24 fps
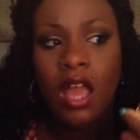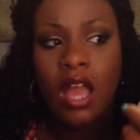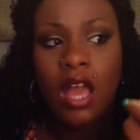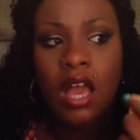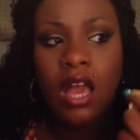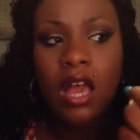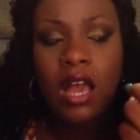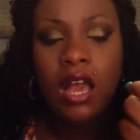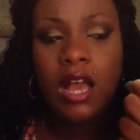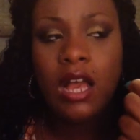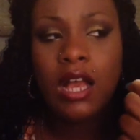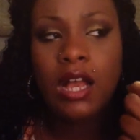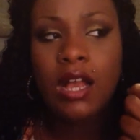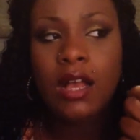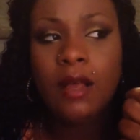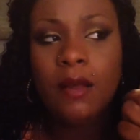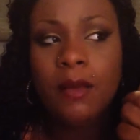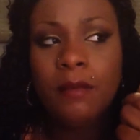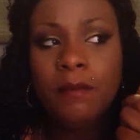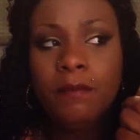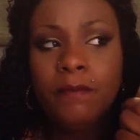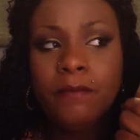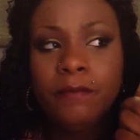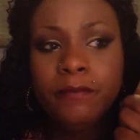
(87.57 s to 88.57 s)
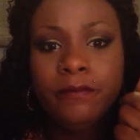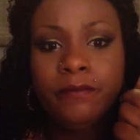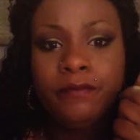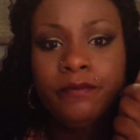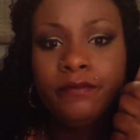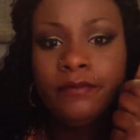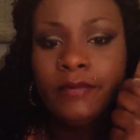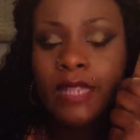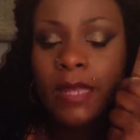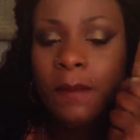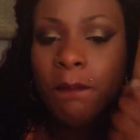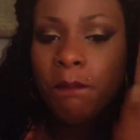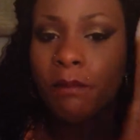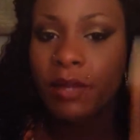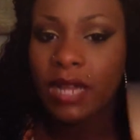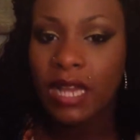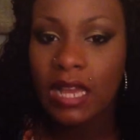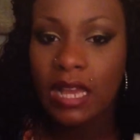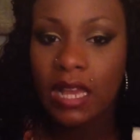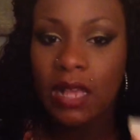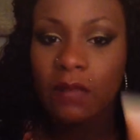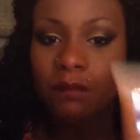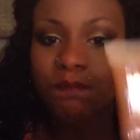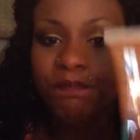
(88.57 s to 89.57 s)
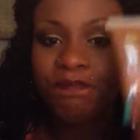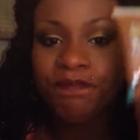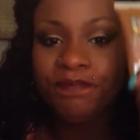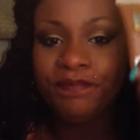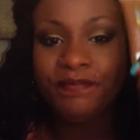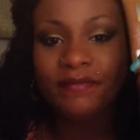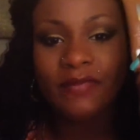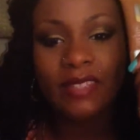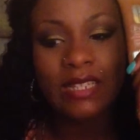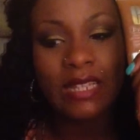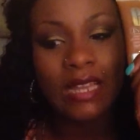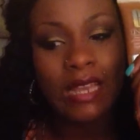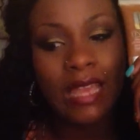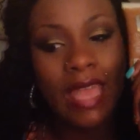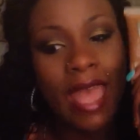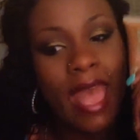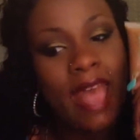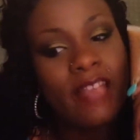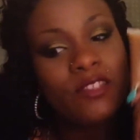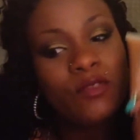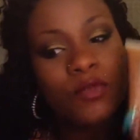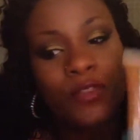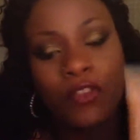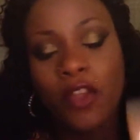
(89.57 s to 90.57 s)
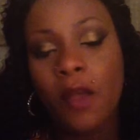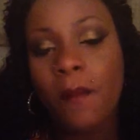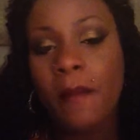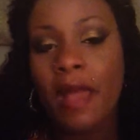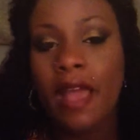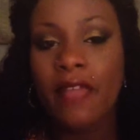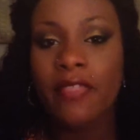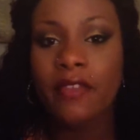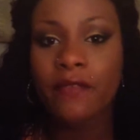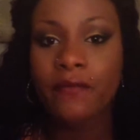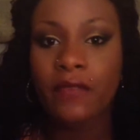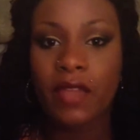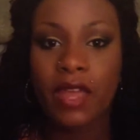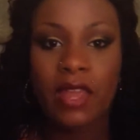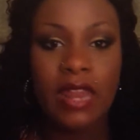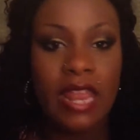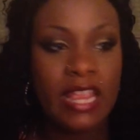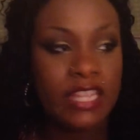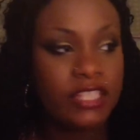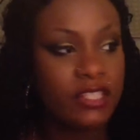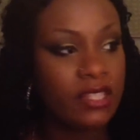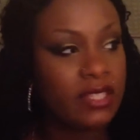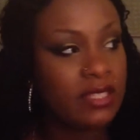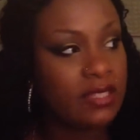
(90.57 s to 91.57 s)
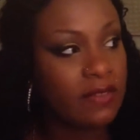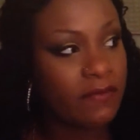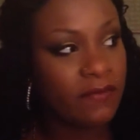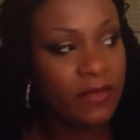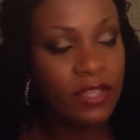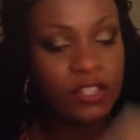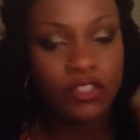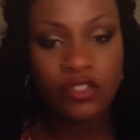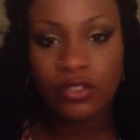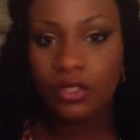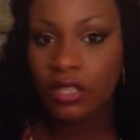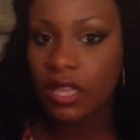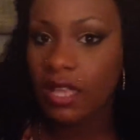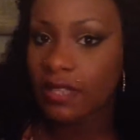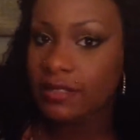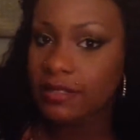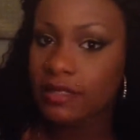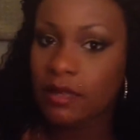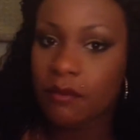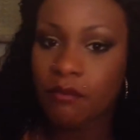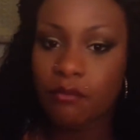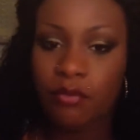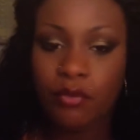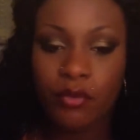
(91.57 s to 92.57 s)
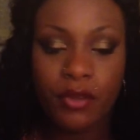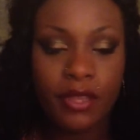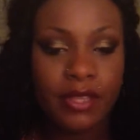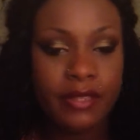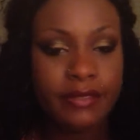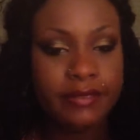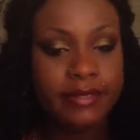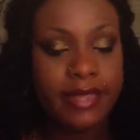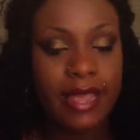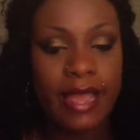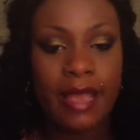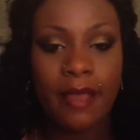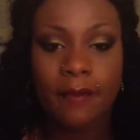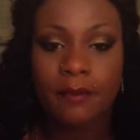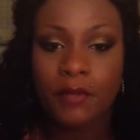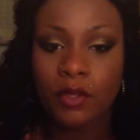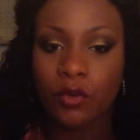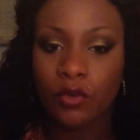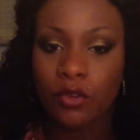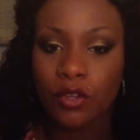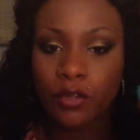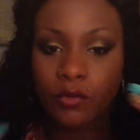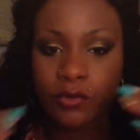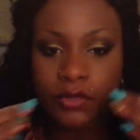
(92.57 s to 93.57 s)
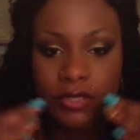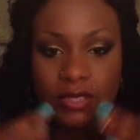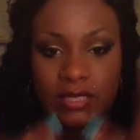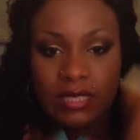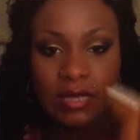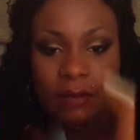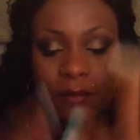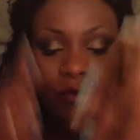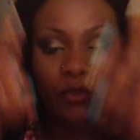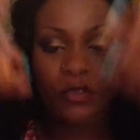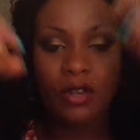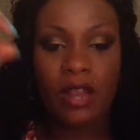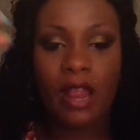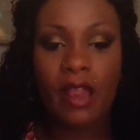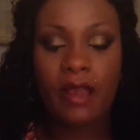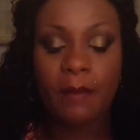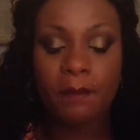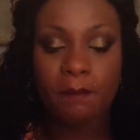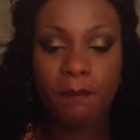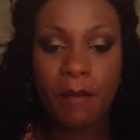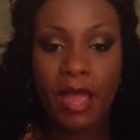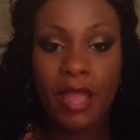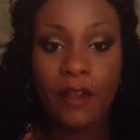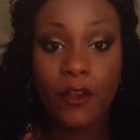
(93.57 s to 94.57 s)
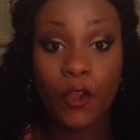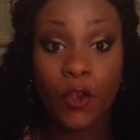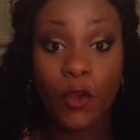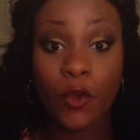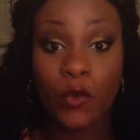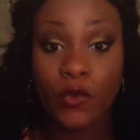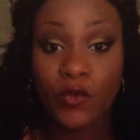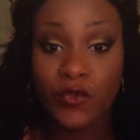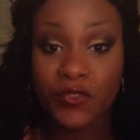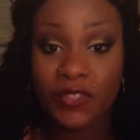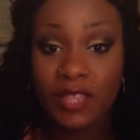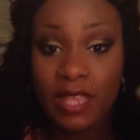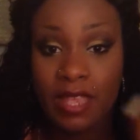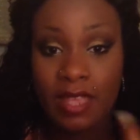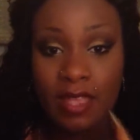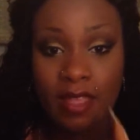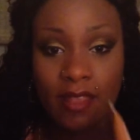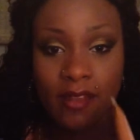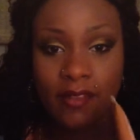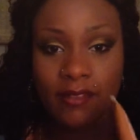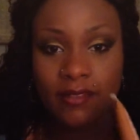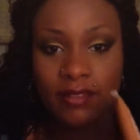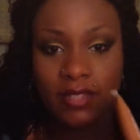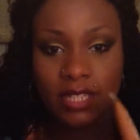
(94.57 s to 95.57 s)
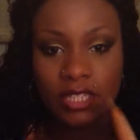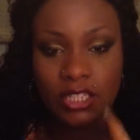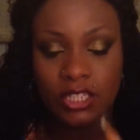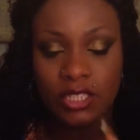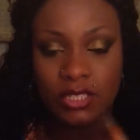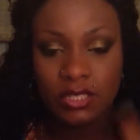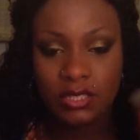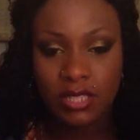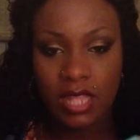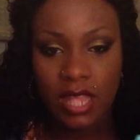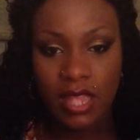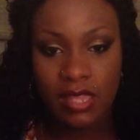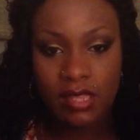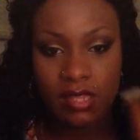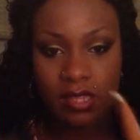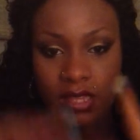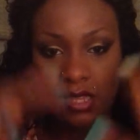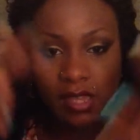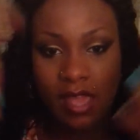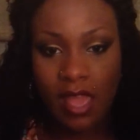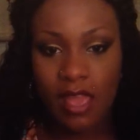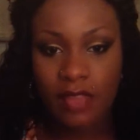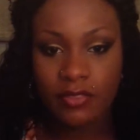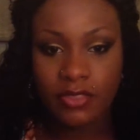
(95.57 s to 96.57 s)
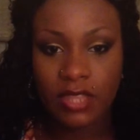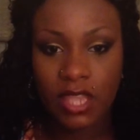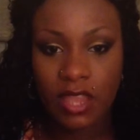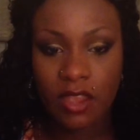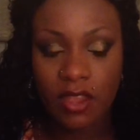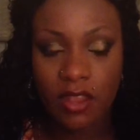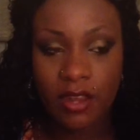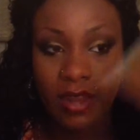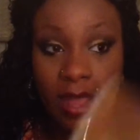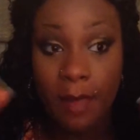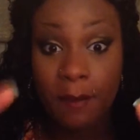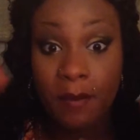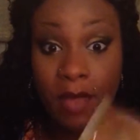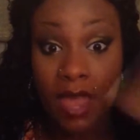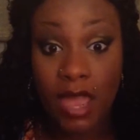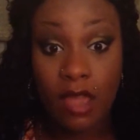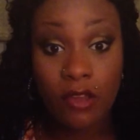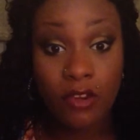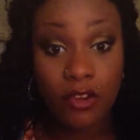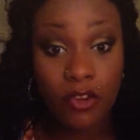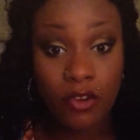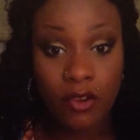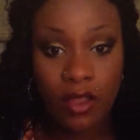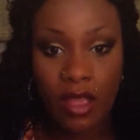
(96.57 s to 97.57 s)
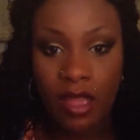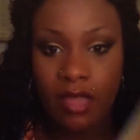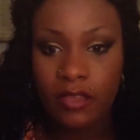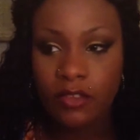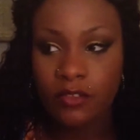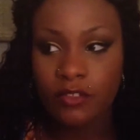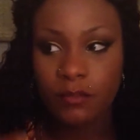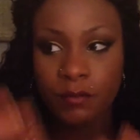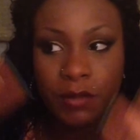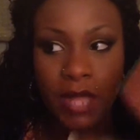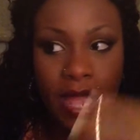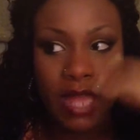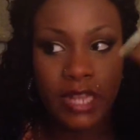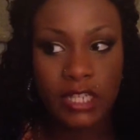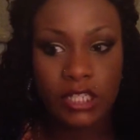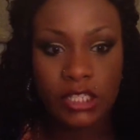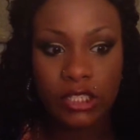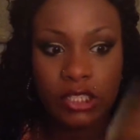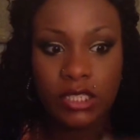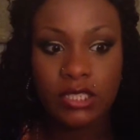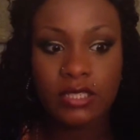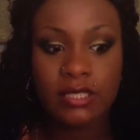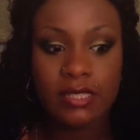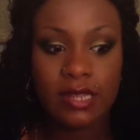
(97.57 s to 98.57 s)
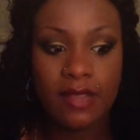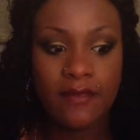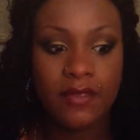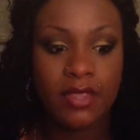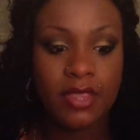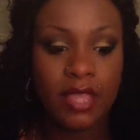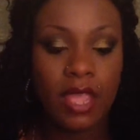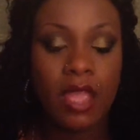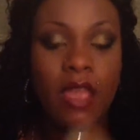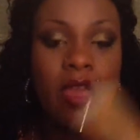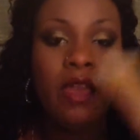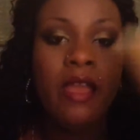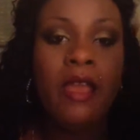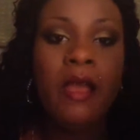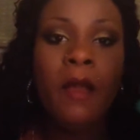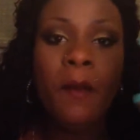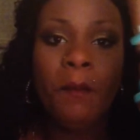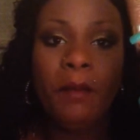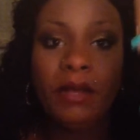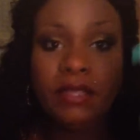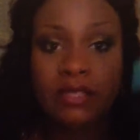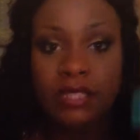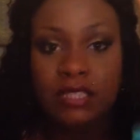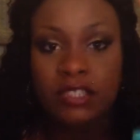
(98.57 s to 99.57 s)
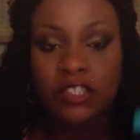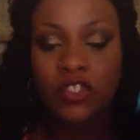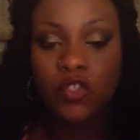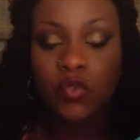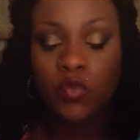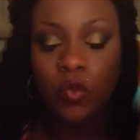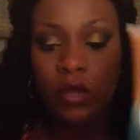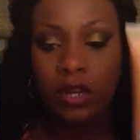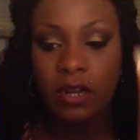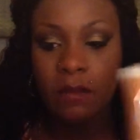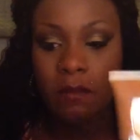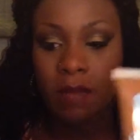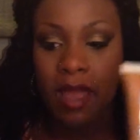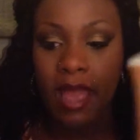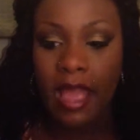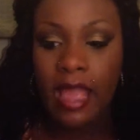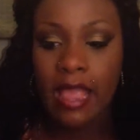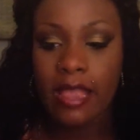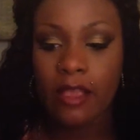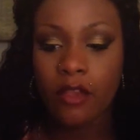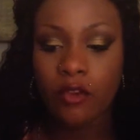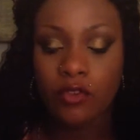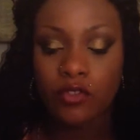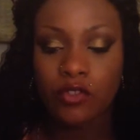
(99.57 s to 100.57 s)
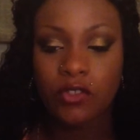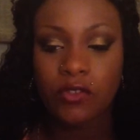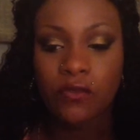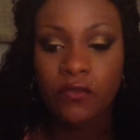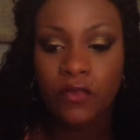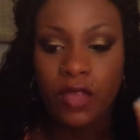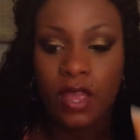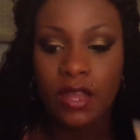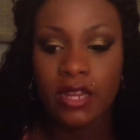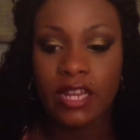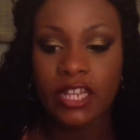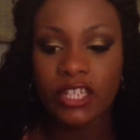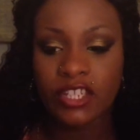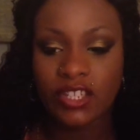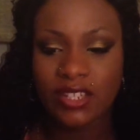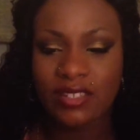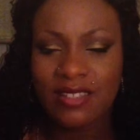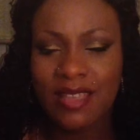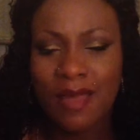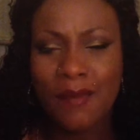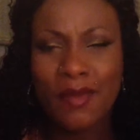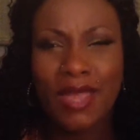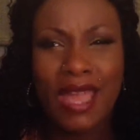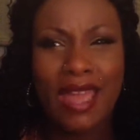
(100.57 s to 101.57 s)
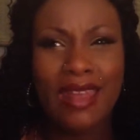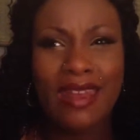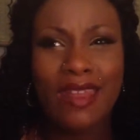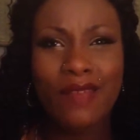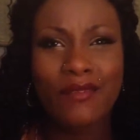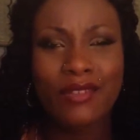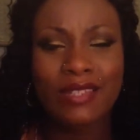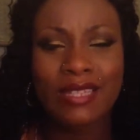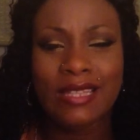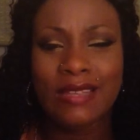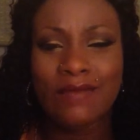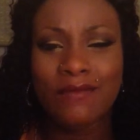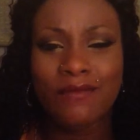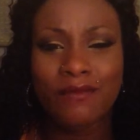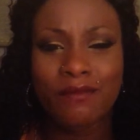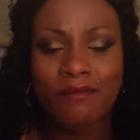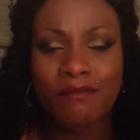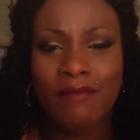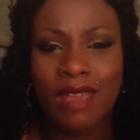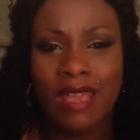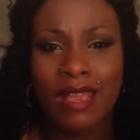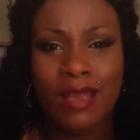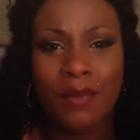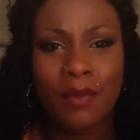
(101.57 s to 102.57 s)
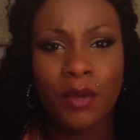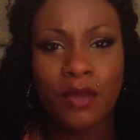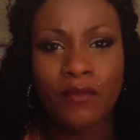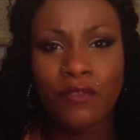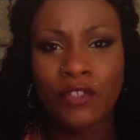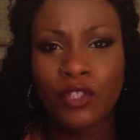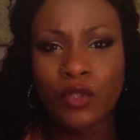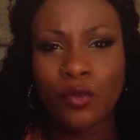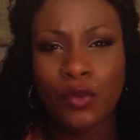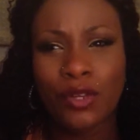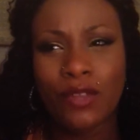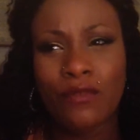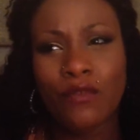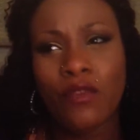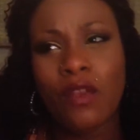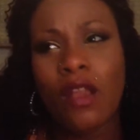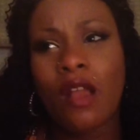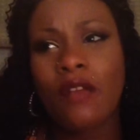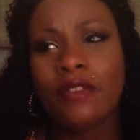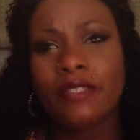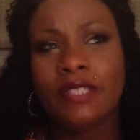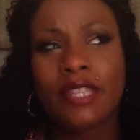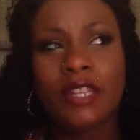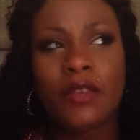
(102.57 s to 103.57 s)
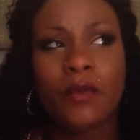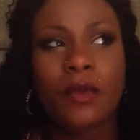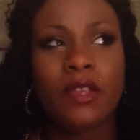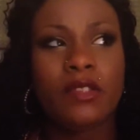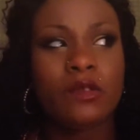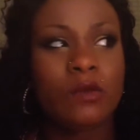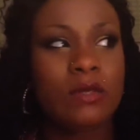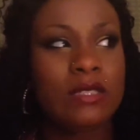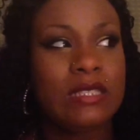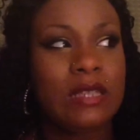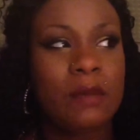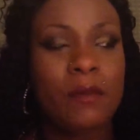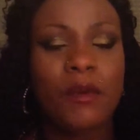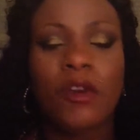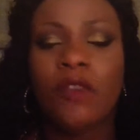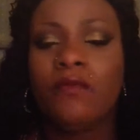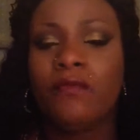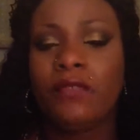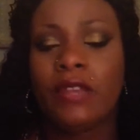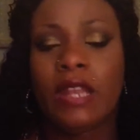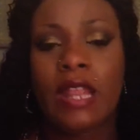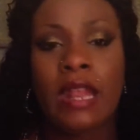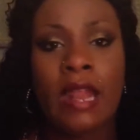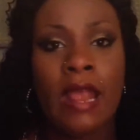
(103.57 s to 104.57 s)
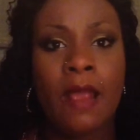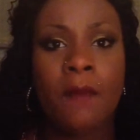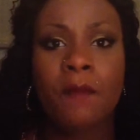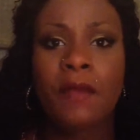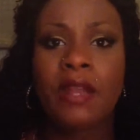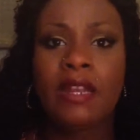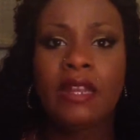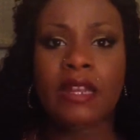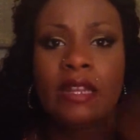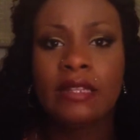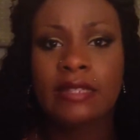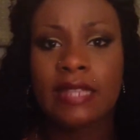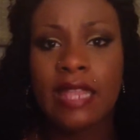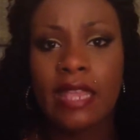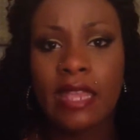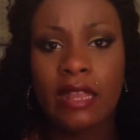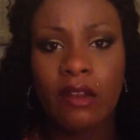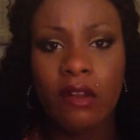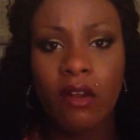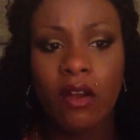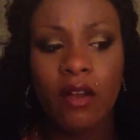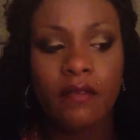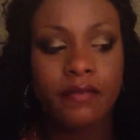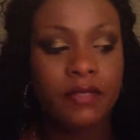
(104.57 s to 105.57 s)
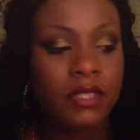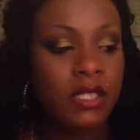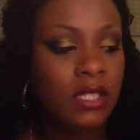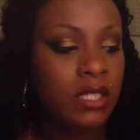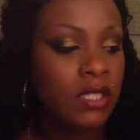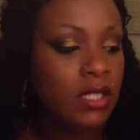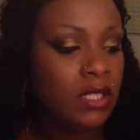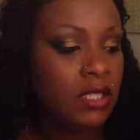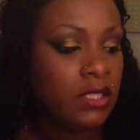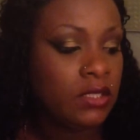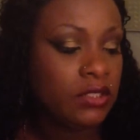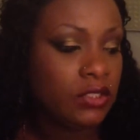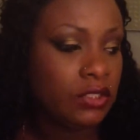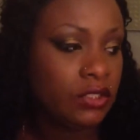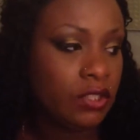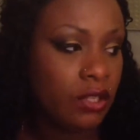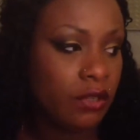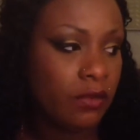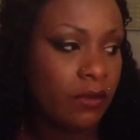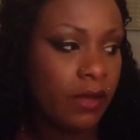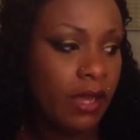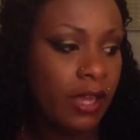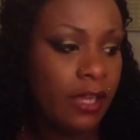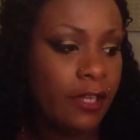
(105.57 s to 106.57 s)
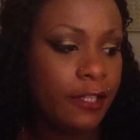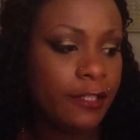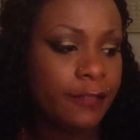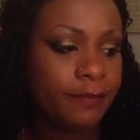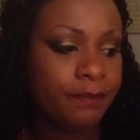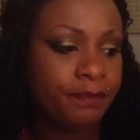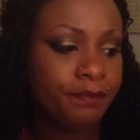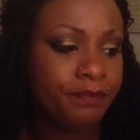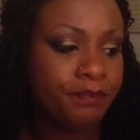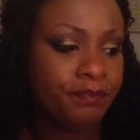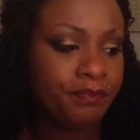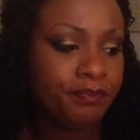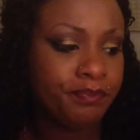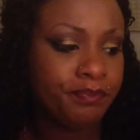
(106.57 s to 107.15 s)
But as with all my other foundations, eventually at some point in time, the oil will seep through my nose, and it's just like out there. And I powder, I use blotting sheets and everything. But this is one of my go-to foundations. I mean, I never leave makeup on for 24 hours anyways. Once I'm home for the day, I'm ready to take it off. So,